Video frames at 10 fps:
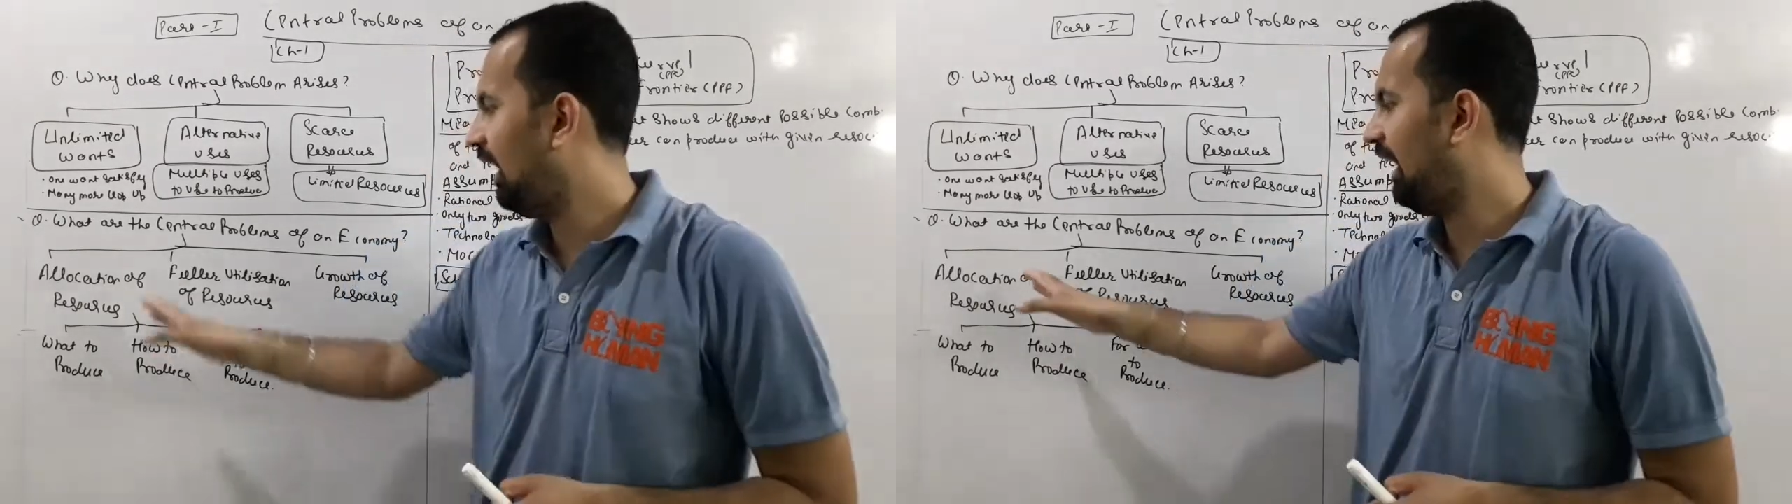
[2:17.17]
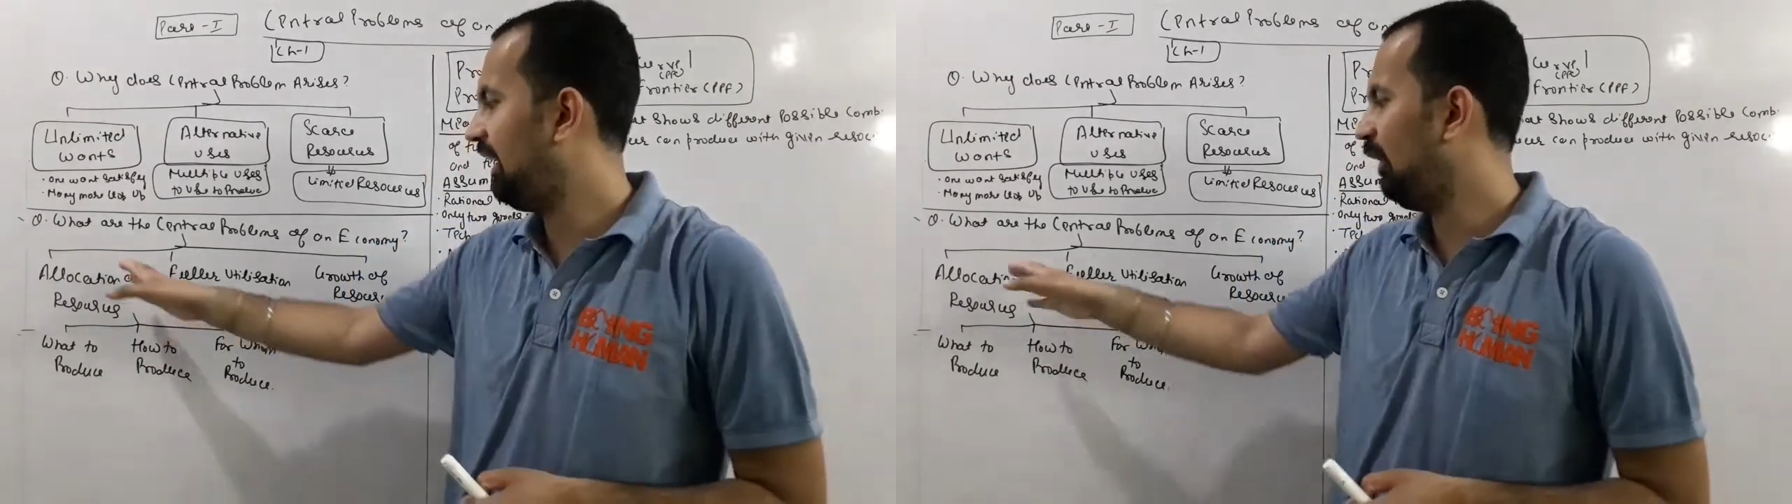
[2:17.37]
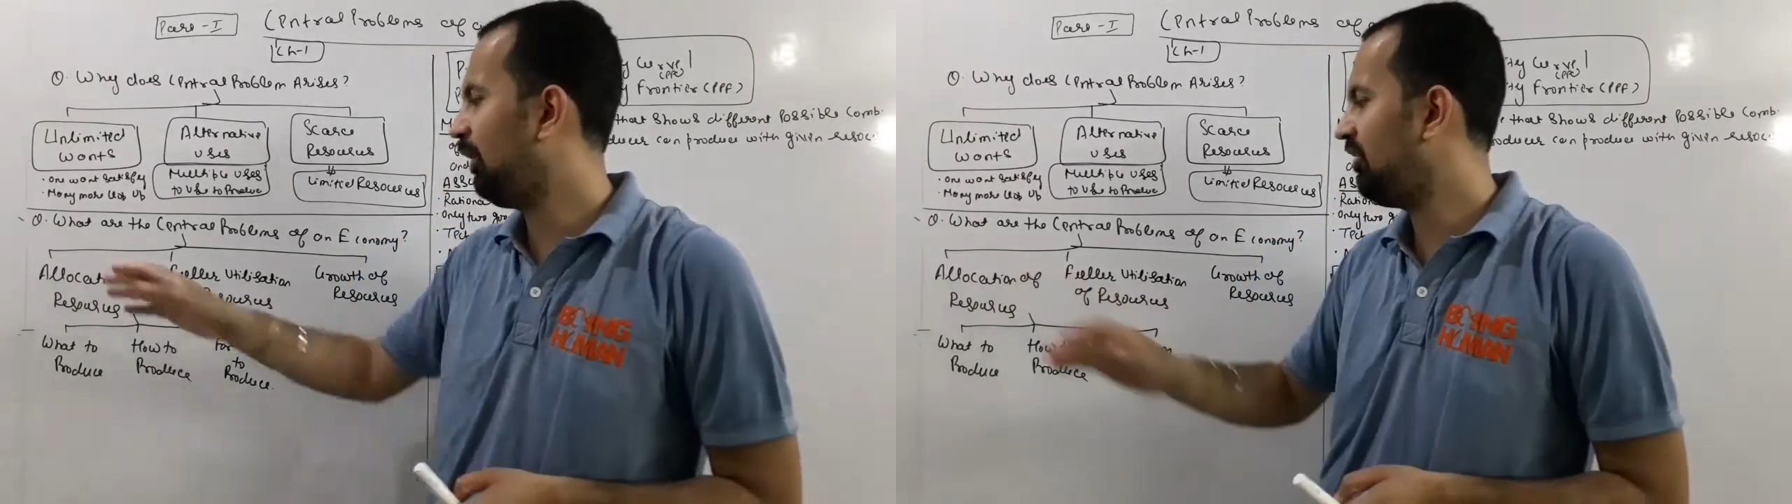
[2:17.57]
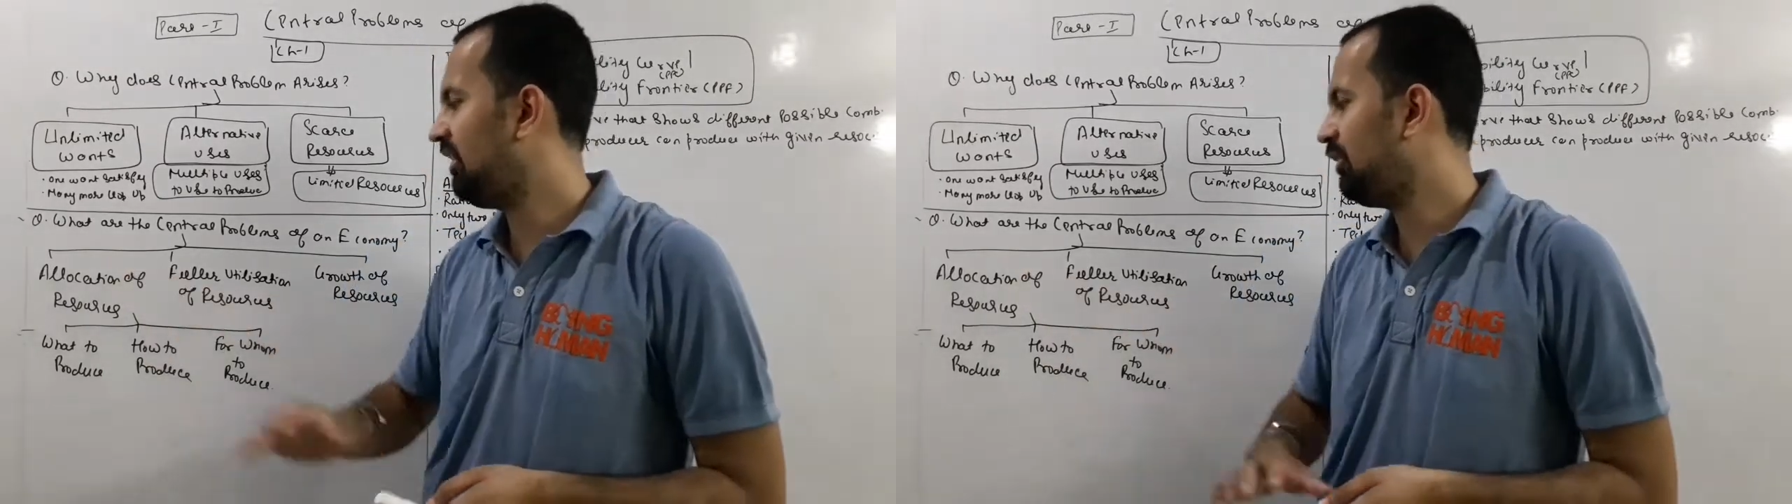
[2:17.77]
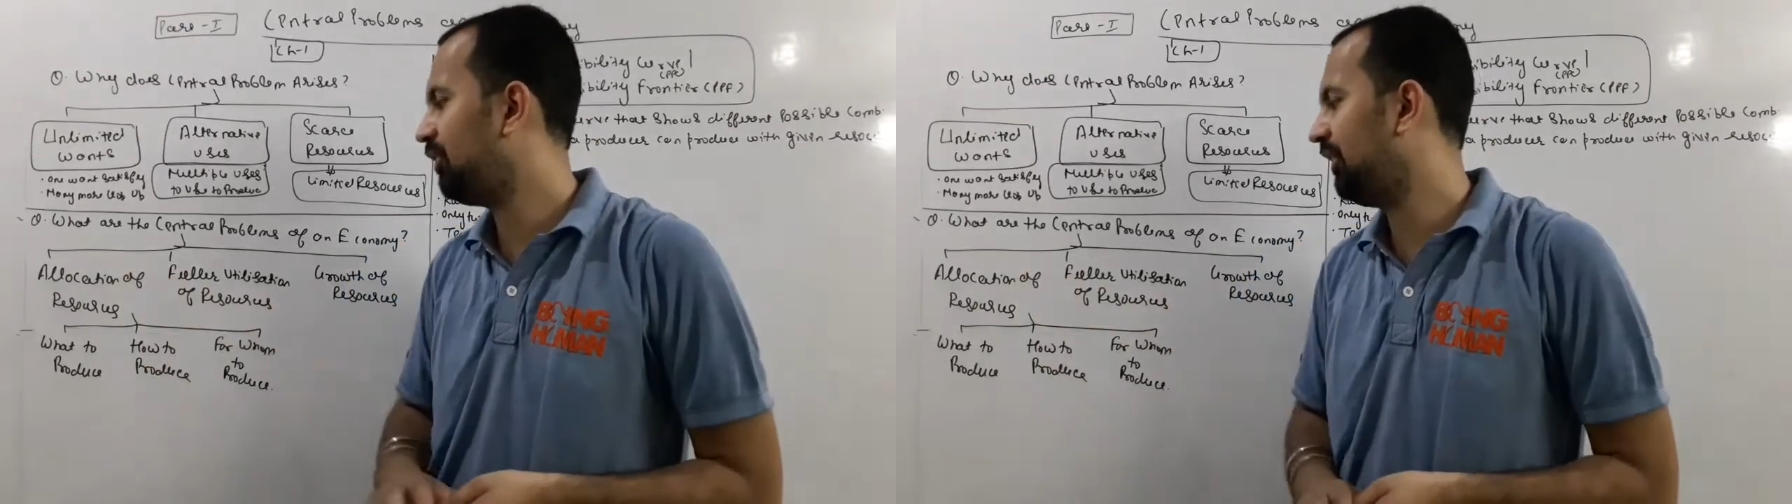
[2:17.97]
And
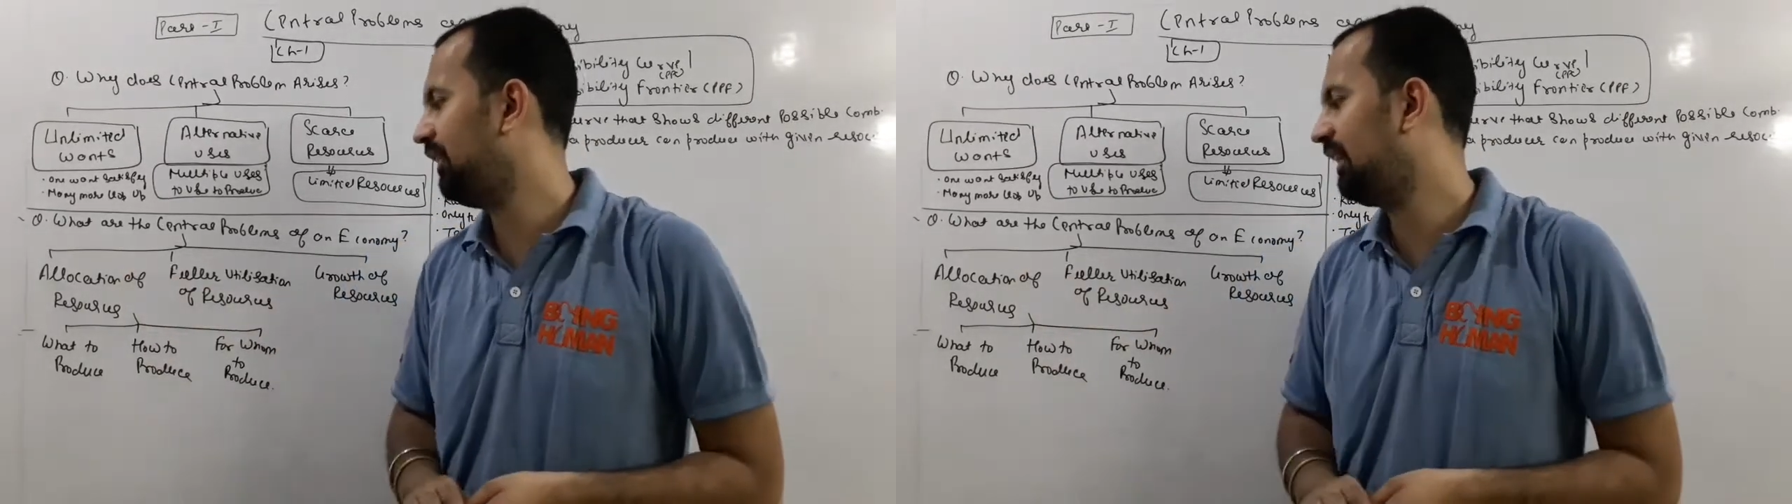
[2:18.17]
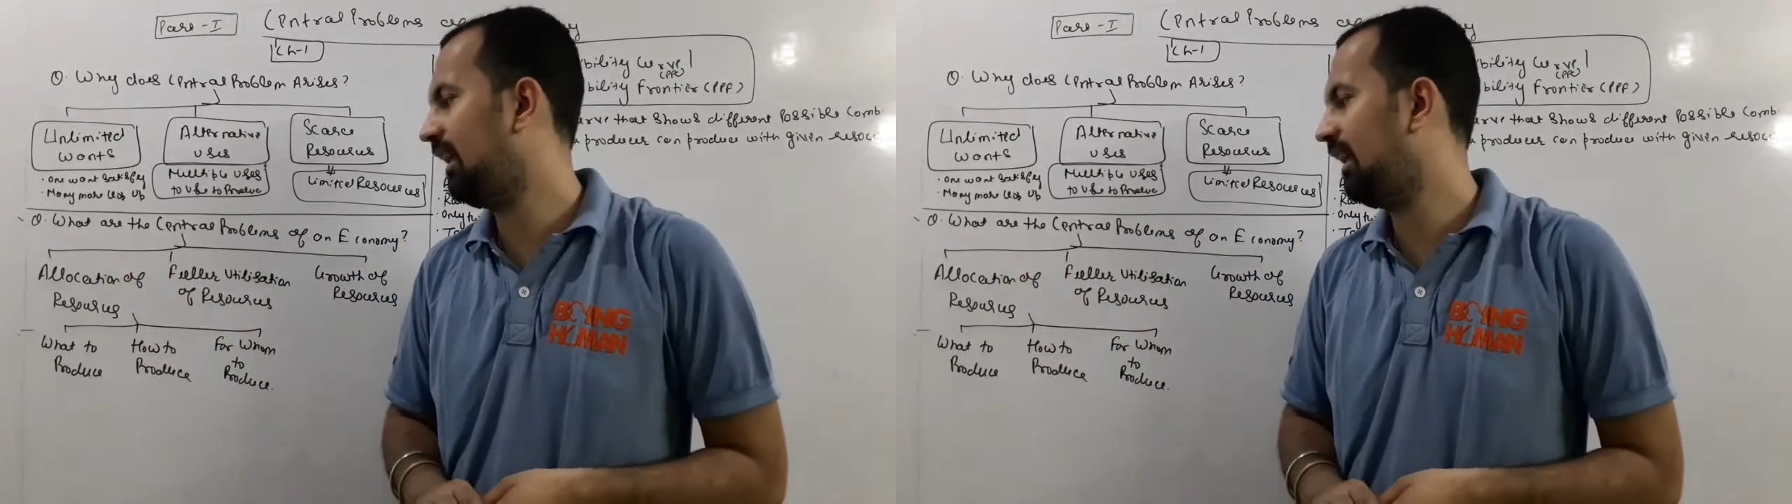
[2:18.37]
allocation is further